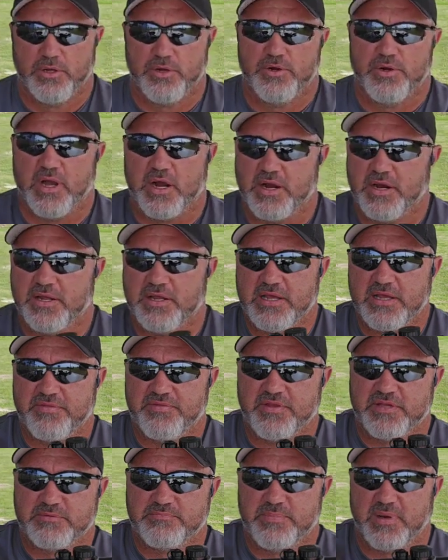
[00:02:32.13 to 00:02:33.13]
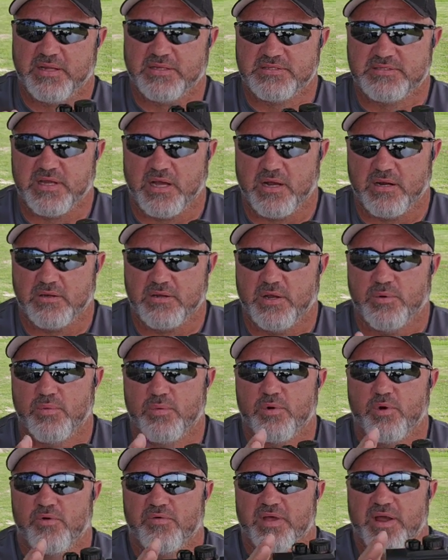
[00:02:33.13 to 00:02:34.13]
you're not gonna get this buttstock. Okay,
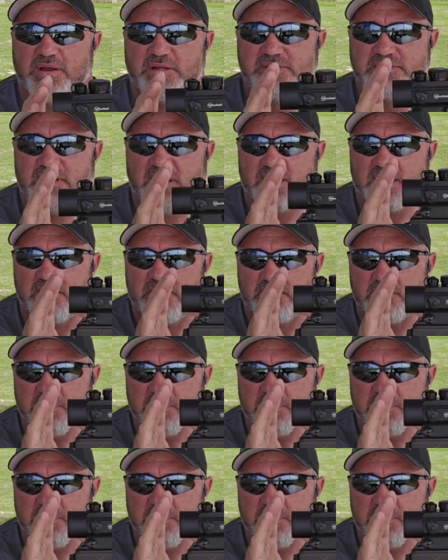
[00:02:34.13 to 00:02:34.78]
we'll go over that in a second.